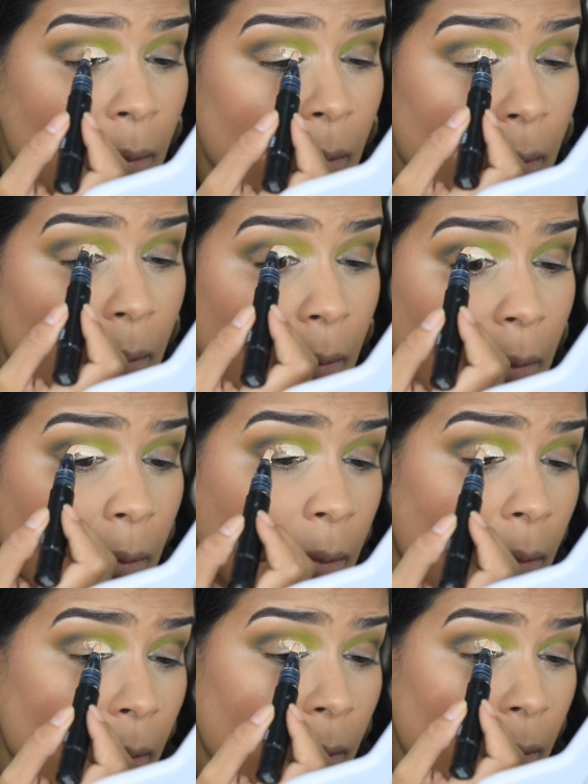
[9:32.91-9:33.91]
gonna cut the
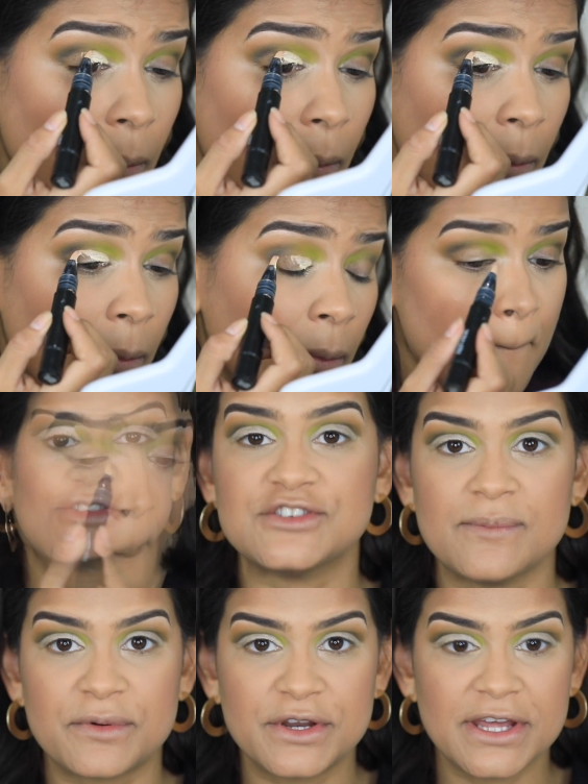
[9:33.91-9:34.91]
crease.
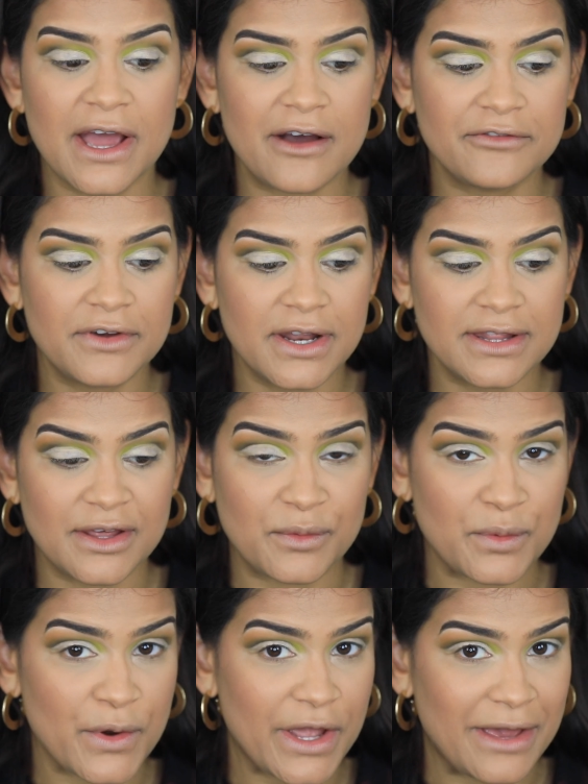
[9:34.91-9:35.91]
So I'm pretty confident that
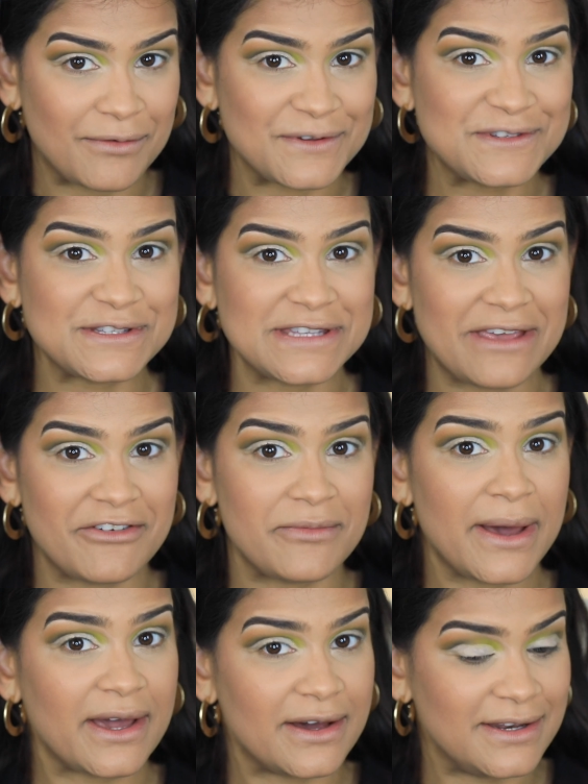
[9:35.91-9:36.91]
we were able to save it
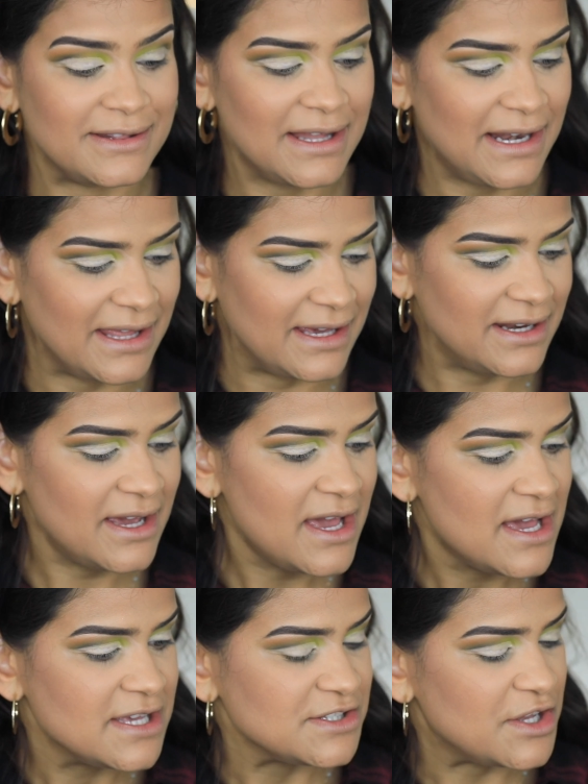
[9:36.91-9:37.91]
by cutting the lid.
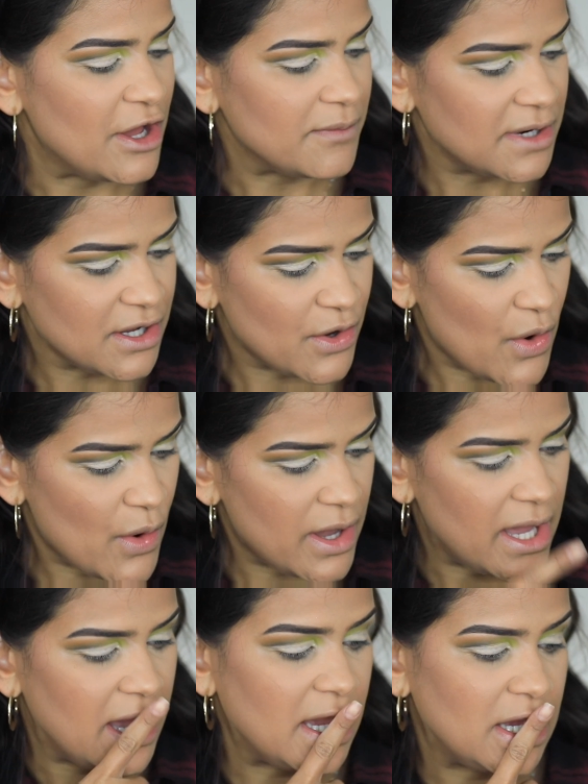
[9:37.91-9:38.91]
So now I'm gonna go
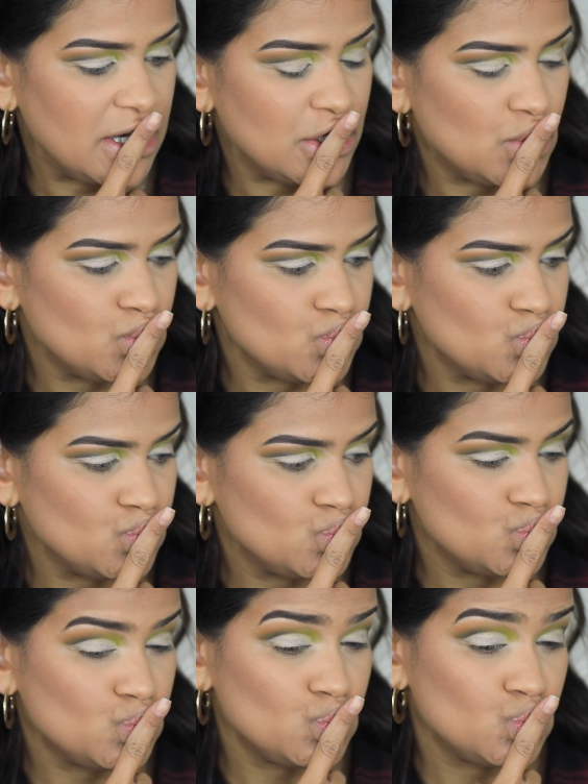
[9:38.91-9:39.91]

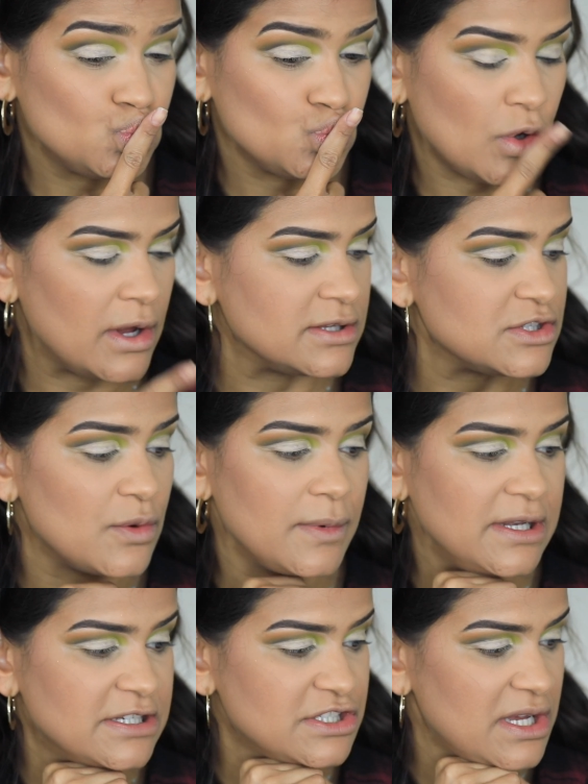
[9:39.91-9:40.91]
in. There's so
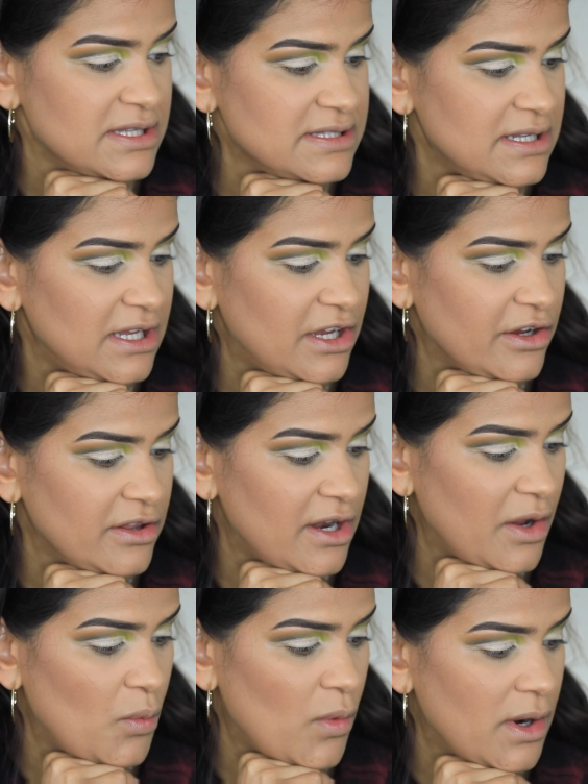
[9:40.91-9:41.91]
many shades in here that
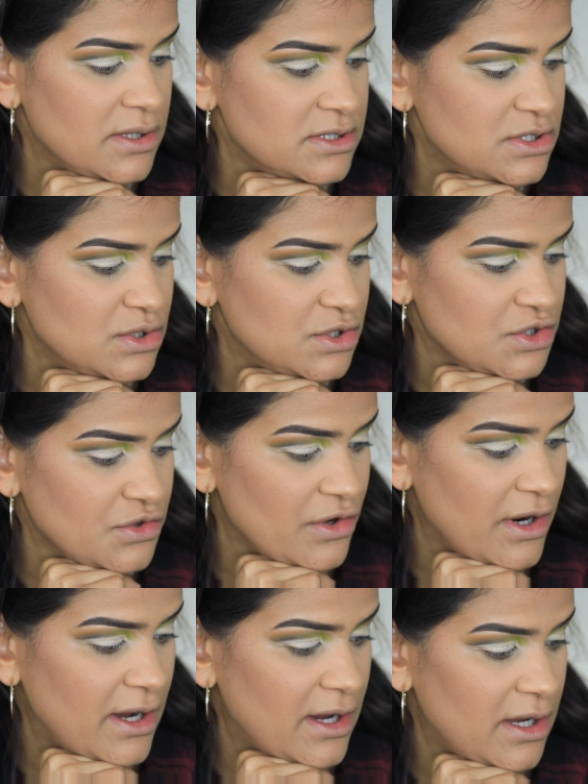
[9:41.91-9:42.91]
I want to
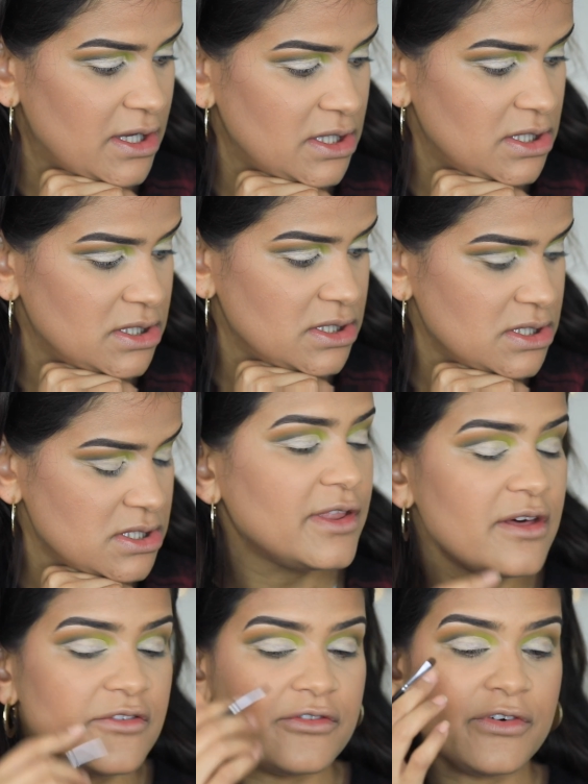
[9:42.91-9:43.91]
try. For
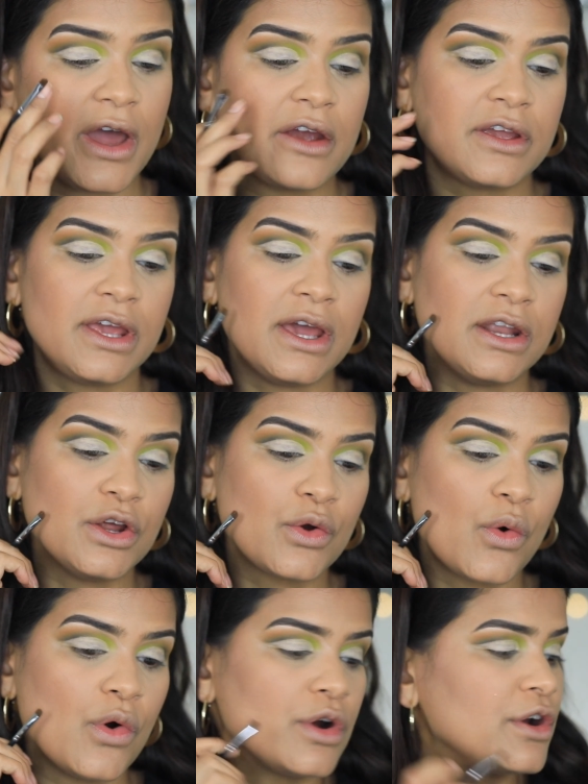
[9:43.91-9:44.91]
the very
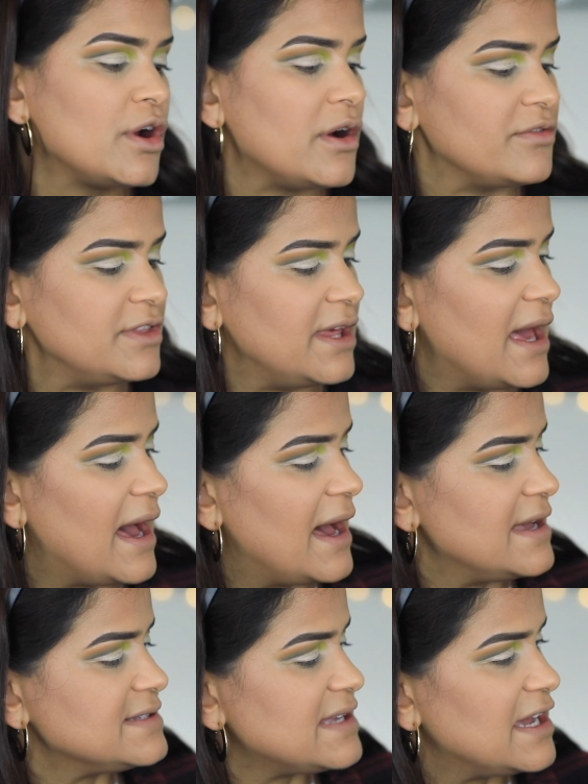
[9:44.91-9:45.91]
inner corner of the
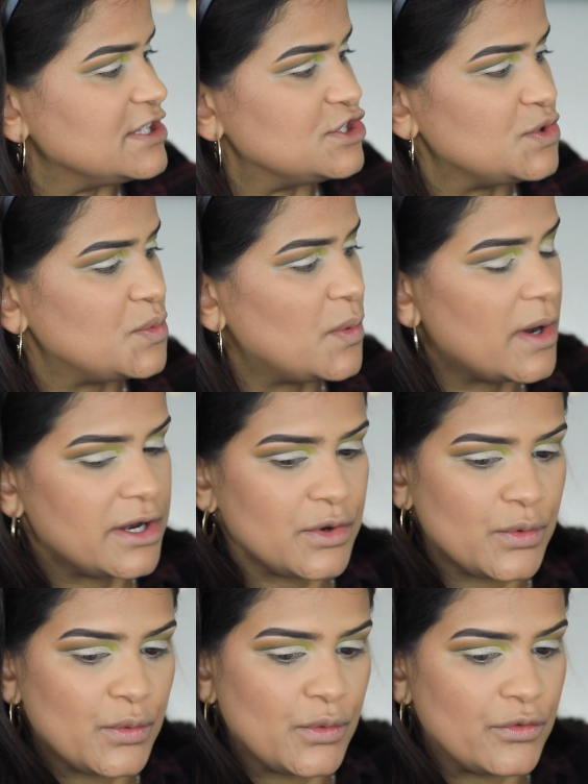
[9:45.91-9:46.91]
eyes, I do want
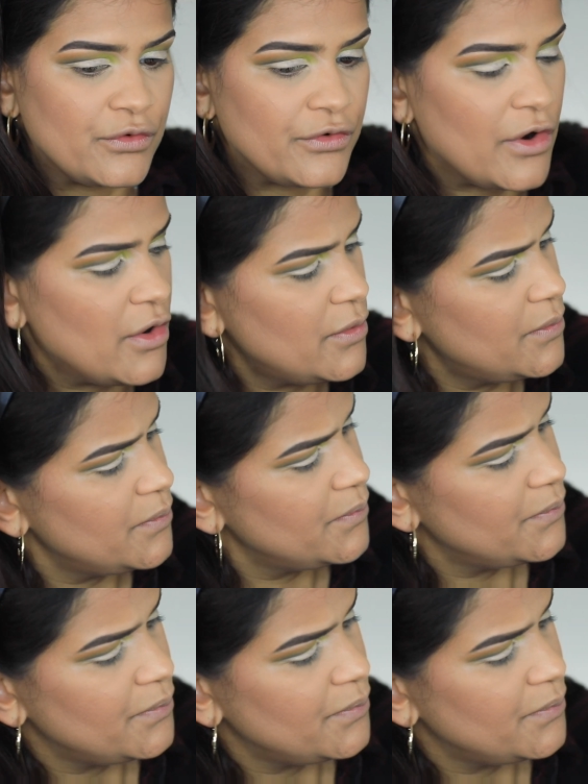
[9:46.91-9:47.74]
UFO.